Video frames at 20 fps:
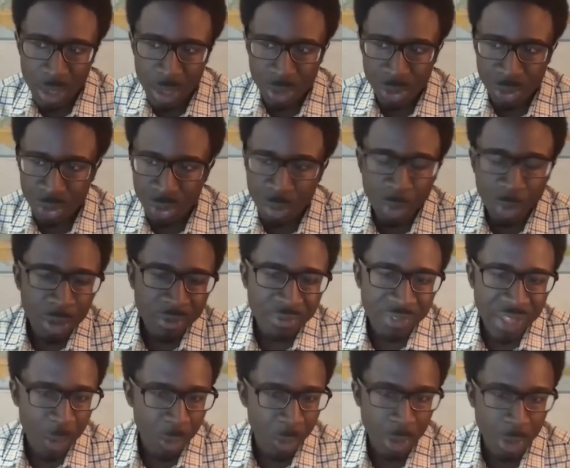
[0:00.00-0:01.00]
do more of
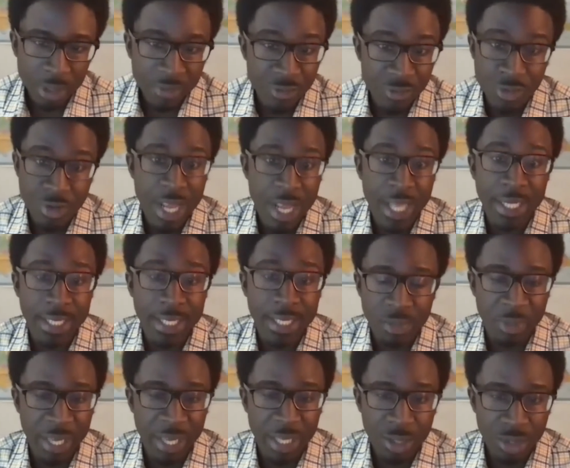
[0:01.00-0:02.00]
that work of creating
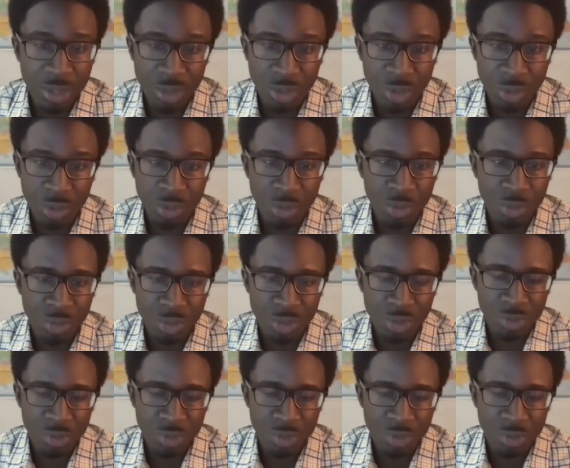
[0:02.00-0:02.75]
space to